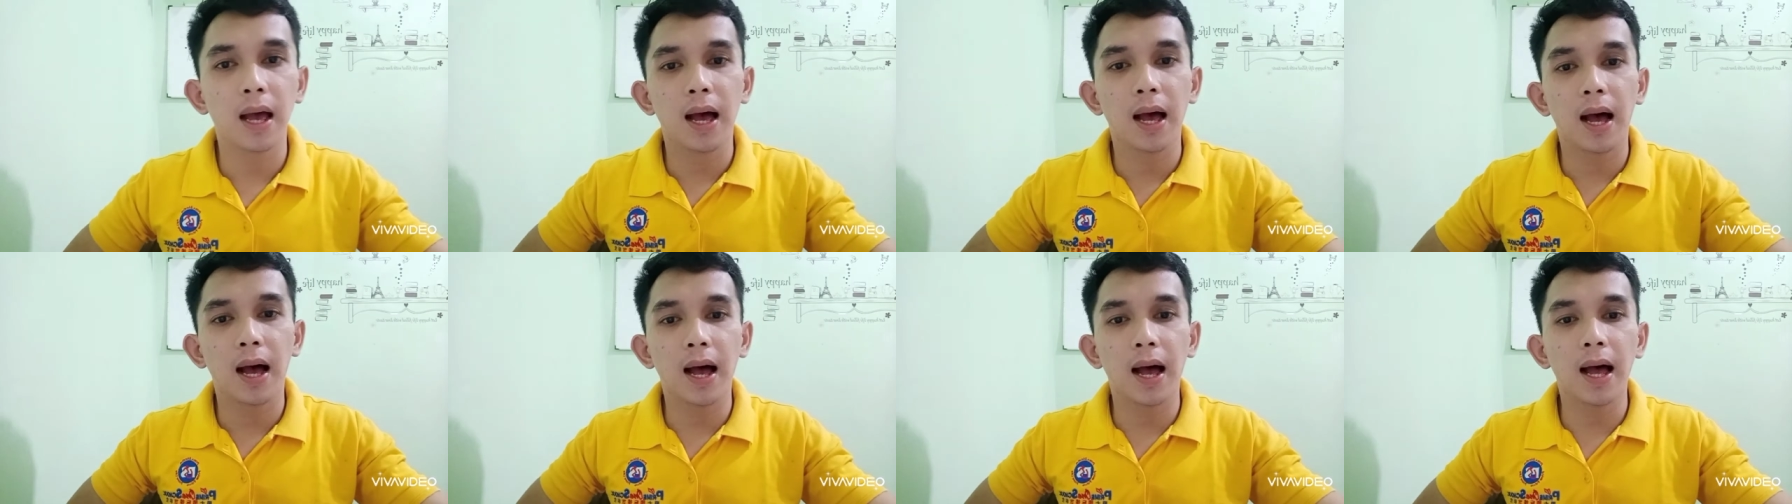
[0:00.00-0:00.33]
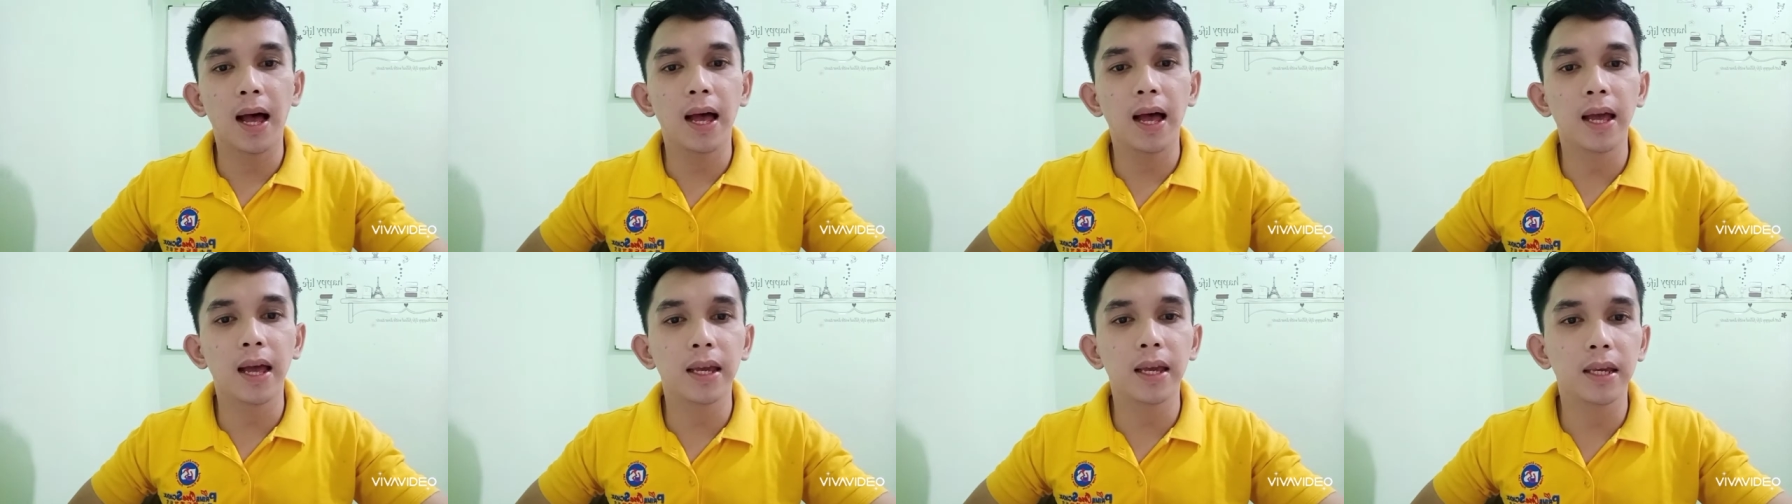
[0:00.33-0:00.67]

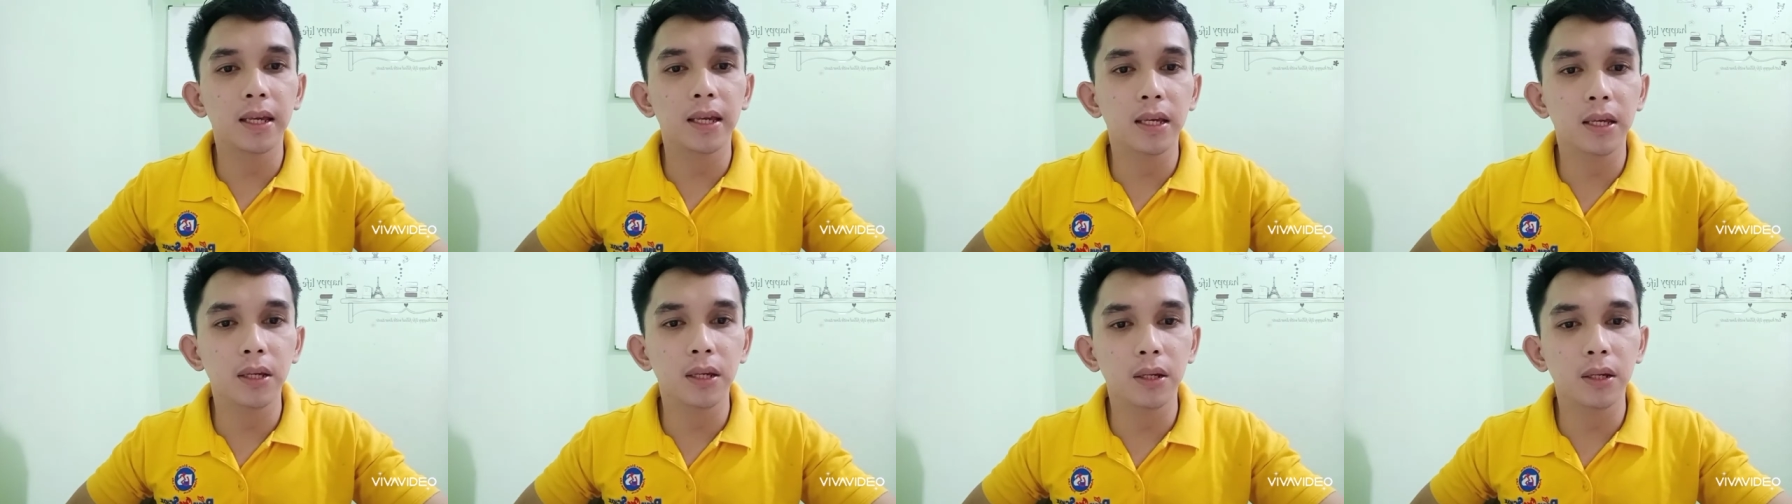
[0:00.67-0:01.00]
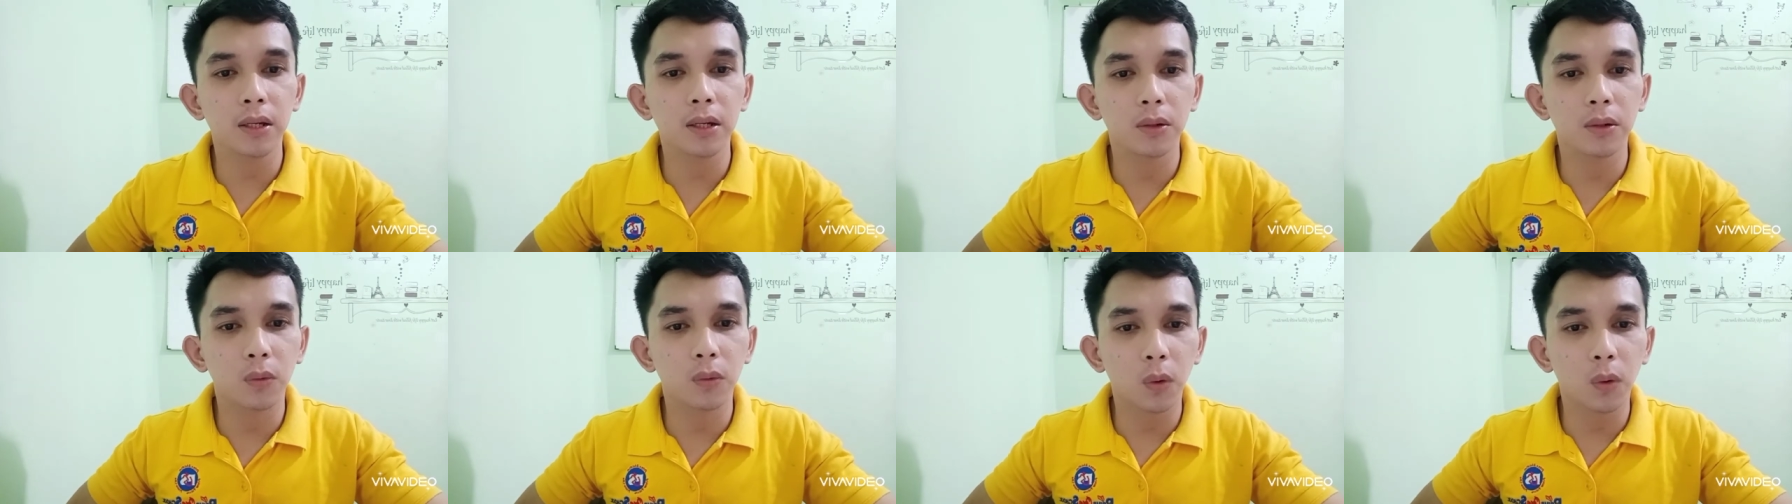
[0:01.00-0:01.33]
I
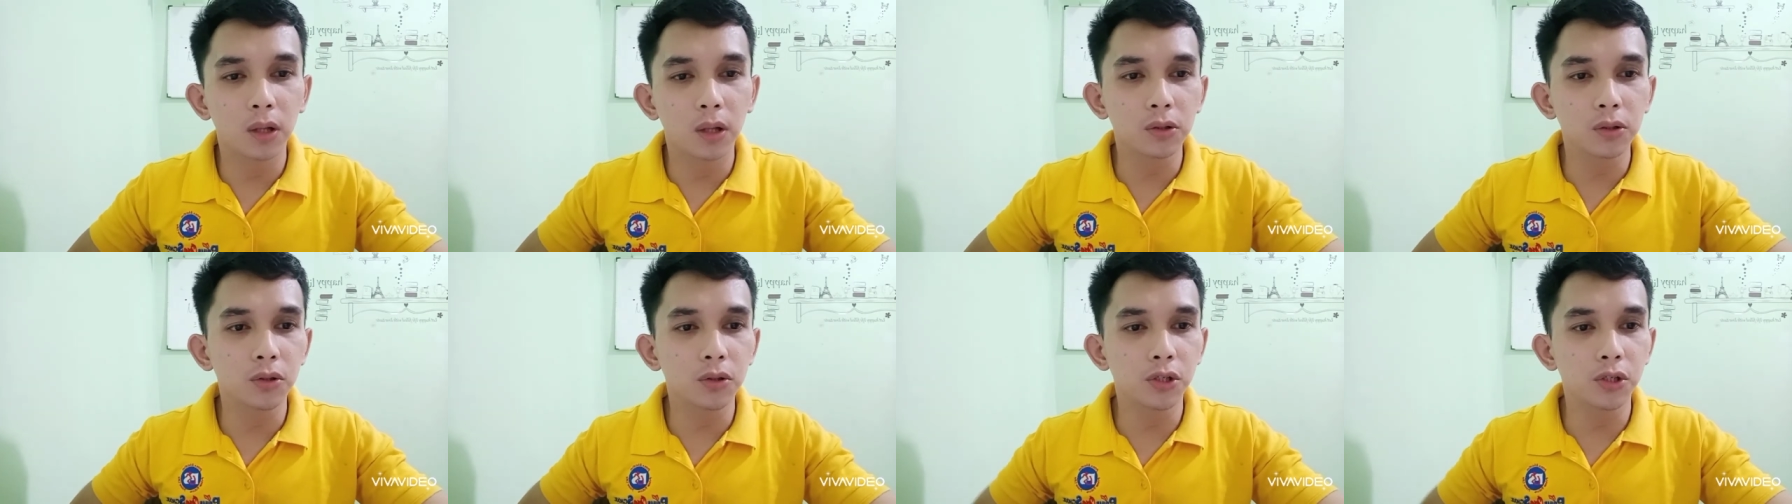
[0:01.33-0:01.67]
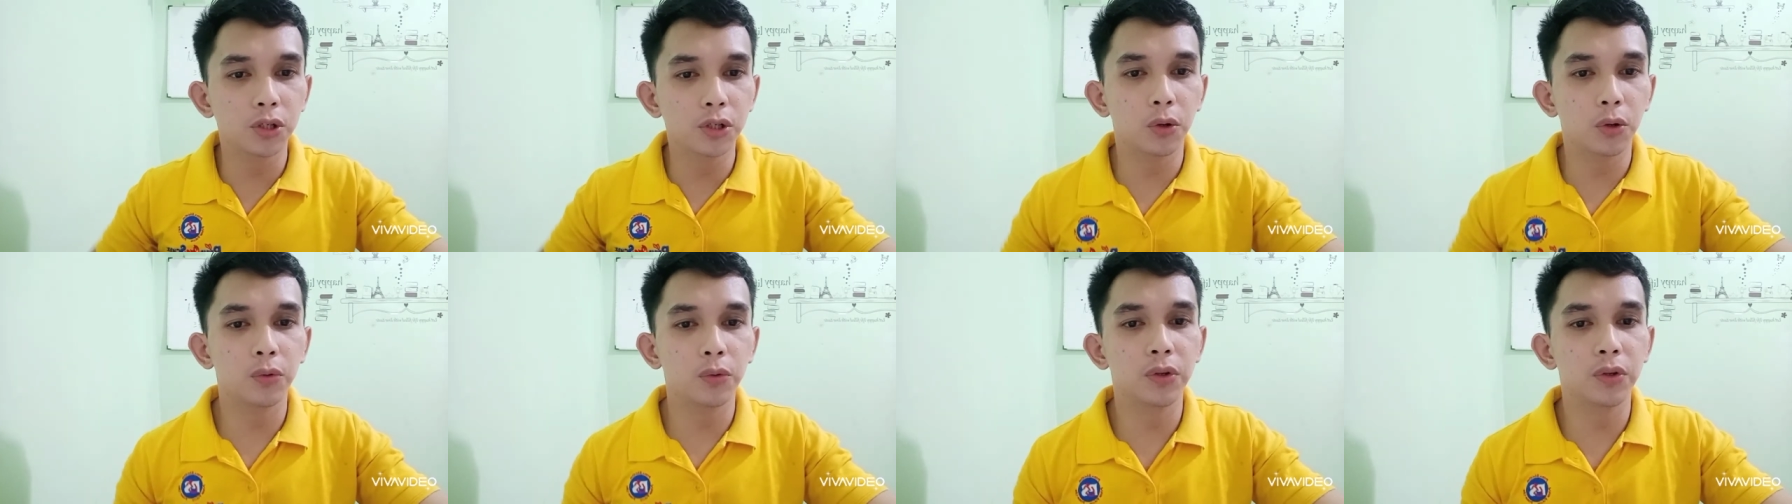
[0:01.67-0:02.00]
want to
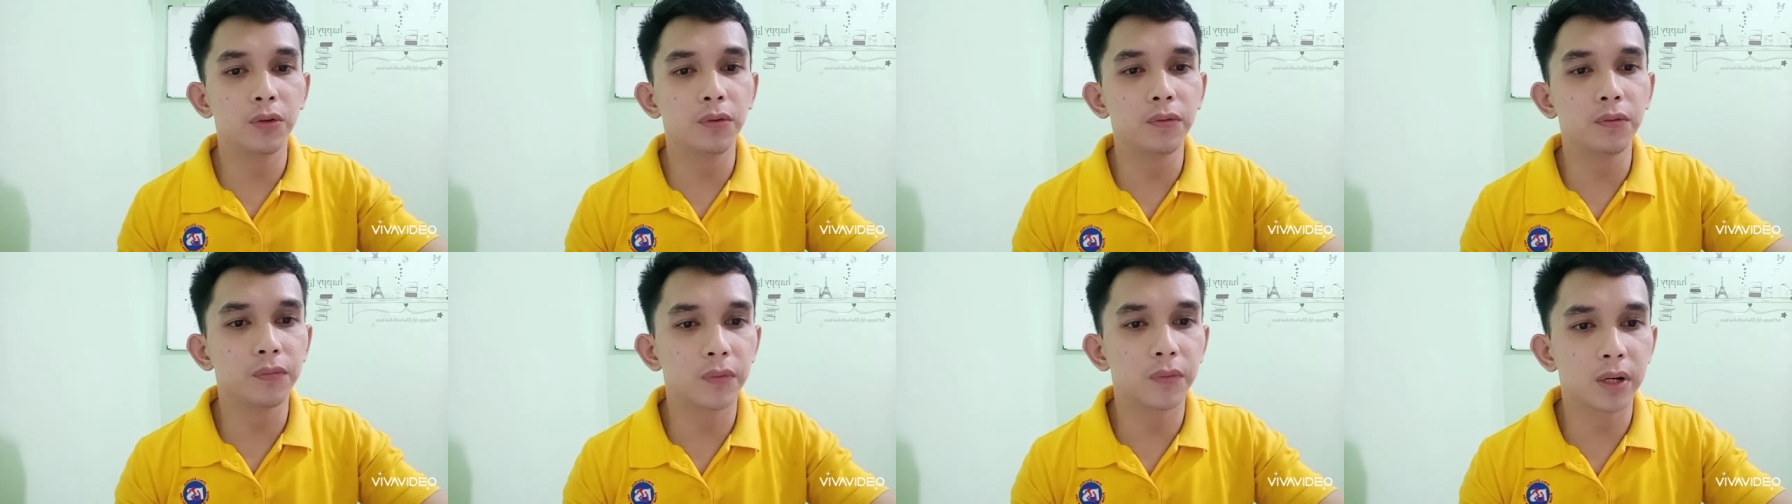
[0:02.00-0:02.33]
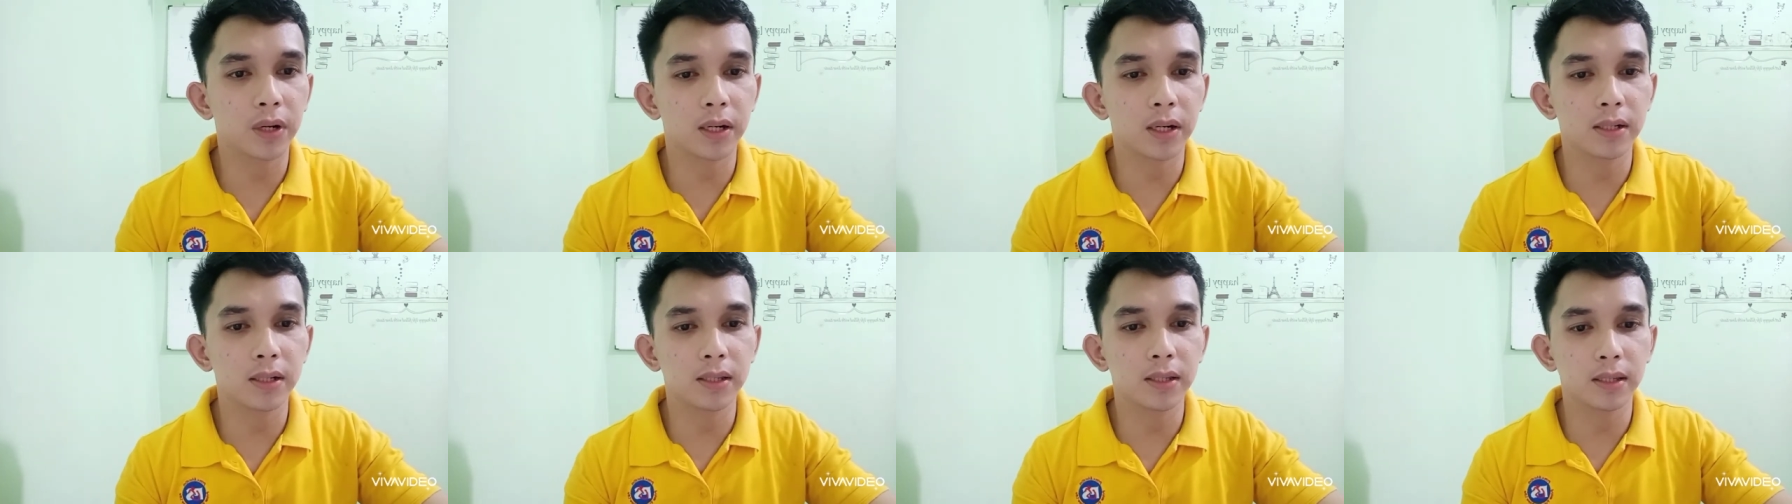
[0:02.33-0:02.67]
show you
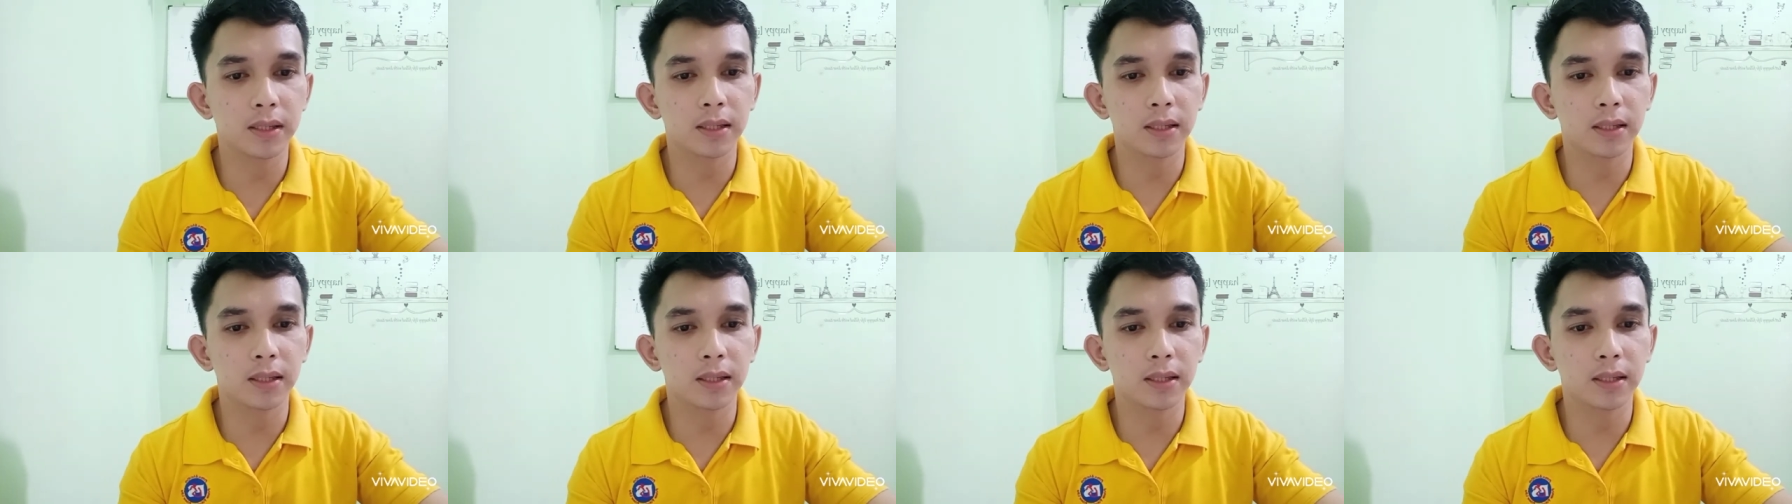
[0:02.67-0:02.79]
first